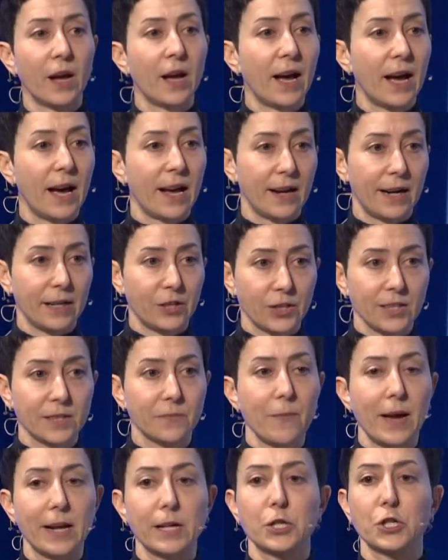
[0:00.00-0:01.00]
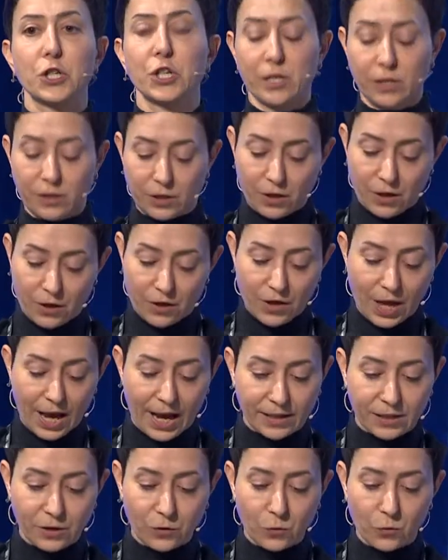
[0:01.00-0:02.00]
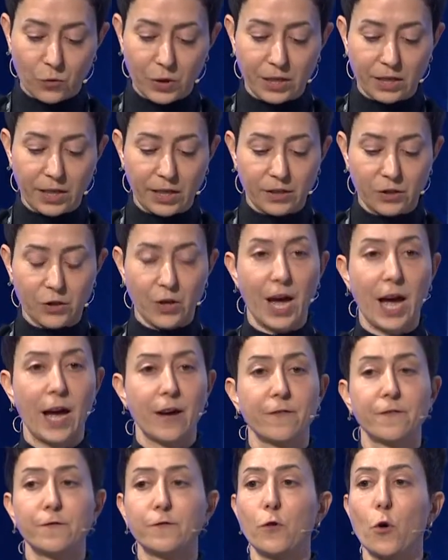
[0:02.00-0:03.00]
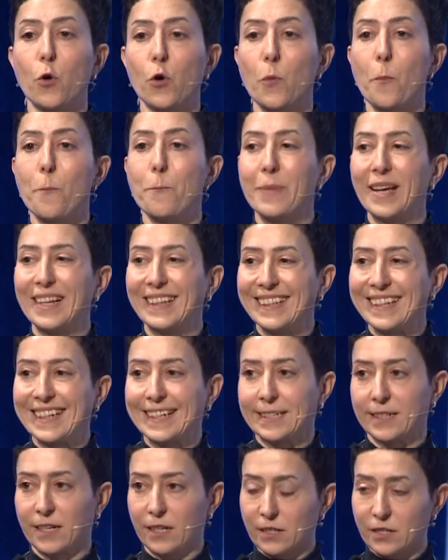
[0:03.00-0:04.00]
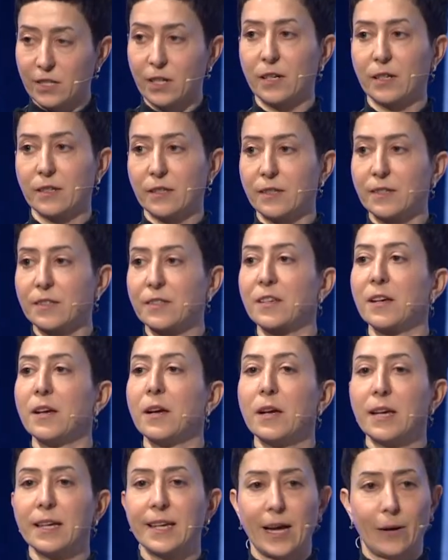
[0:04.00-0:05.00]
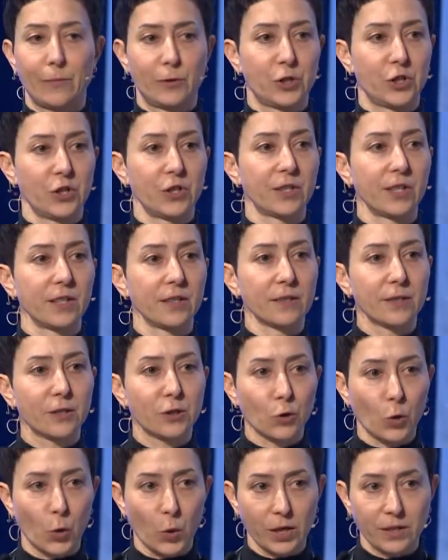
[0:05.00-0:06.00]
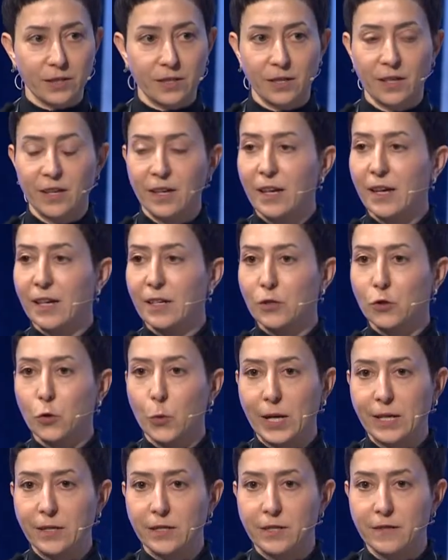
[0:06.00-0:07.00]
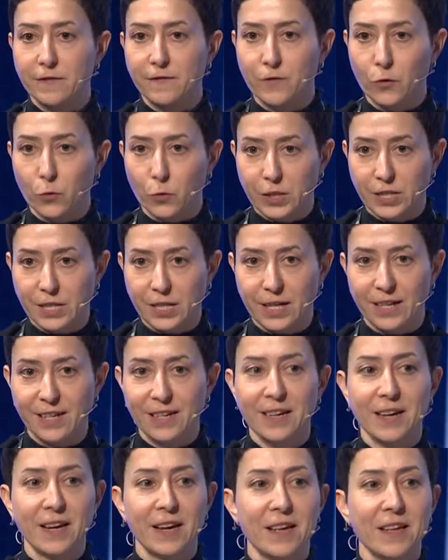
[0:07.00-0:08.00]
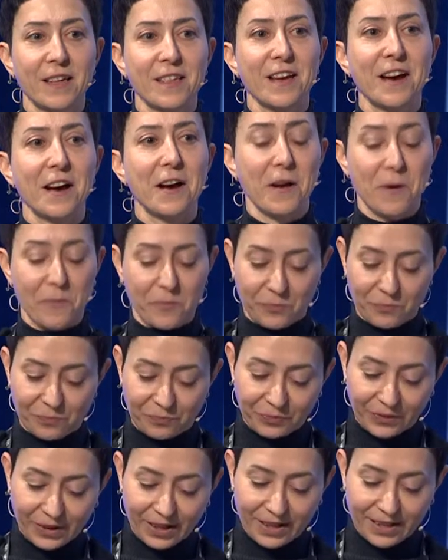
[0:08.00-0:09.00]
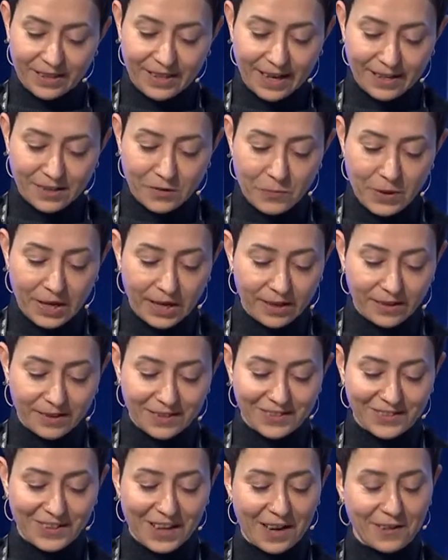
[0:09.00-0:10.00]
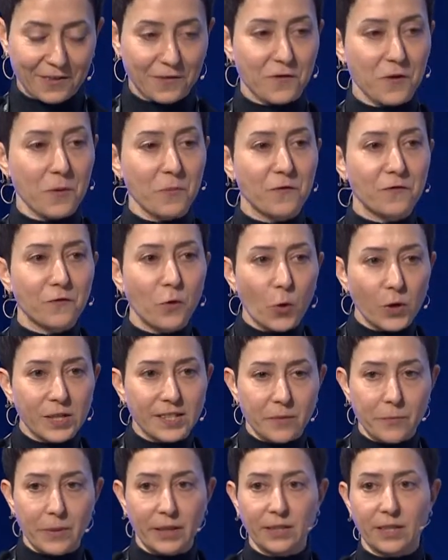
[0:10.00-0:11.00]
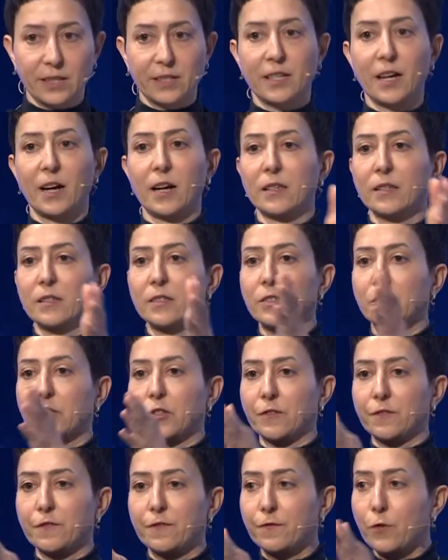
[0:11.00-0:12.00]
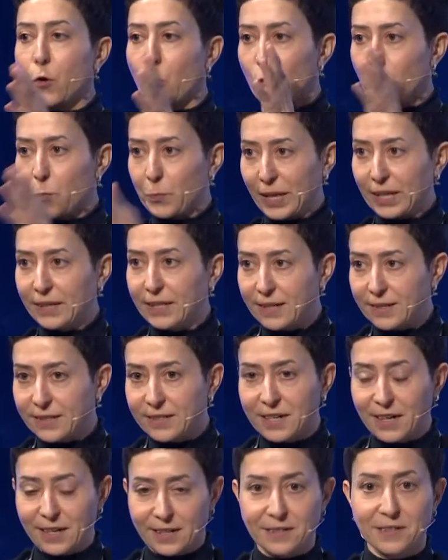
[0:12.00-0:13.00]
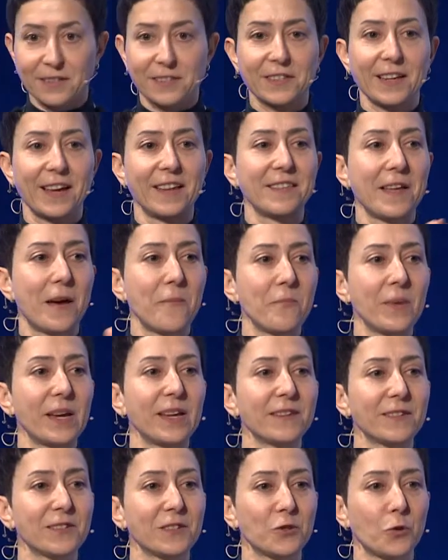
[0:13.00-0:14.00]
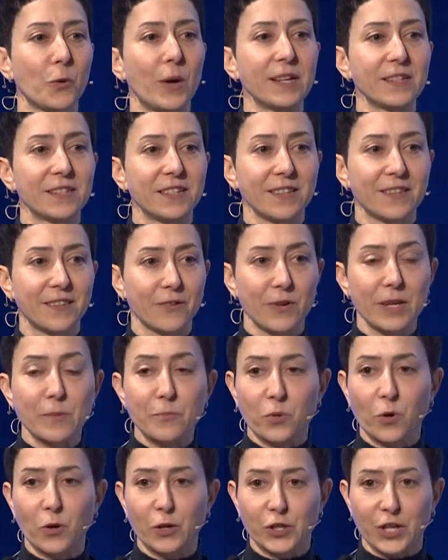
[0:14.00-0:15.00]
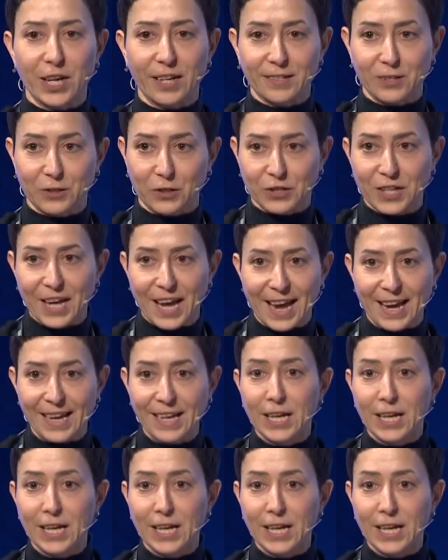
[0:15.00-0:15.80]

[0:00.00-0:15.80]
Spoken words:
And I just mentioned that we need to have 4 billion tons captured and stored in 2040. That means that from 40 million tons to 4 billion tons, and that means 23 projects today